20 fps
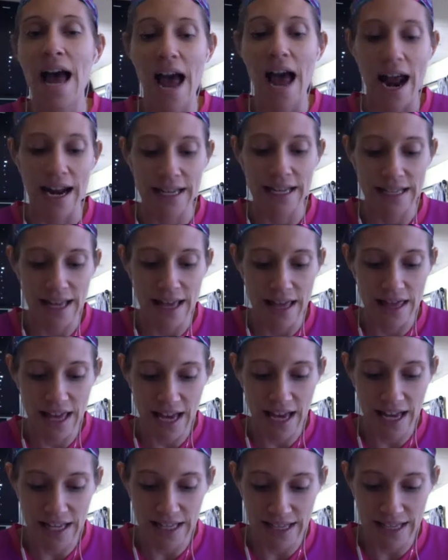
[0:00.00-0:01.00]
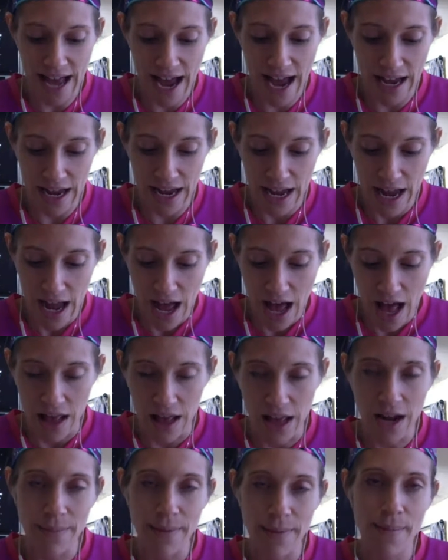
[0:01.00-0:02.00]
And he said the thing is that a
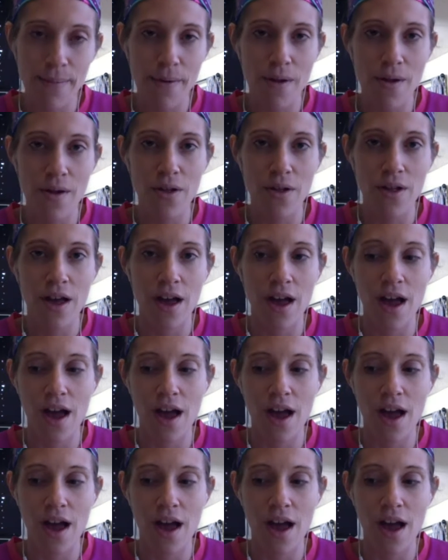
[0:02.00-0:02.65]
lot of people,